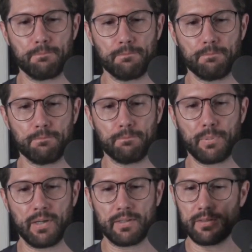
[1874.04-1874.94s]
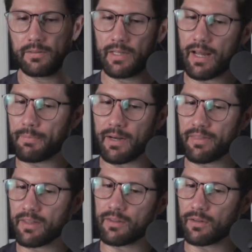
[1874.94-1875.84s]
But yeah, I mean, I
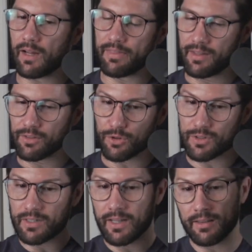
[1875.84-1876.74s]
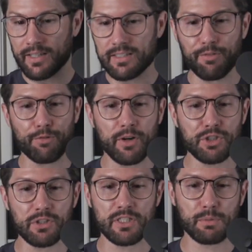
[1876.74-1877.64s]
think there's at least a fresh and
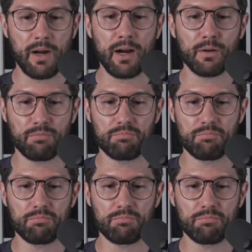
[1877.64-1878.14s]
inspired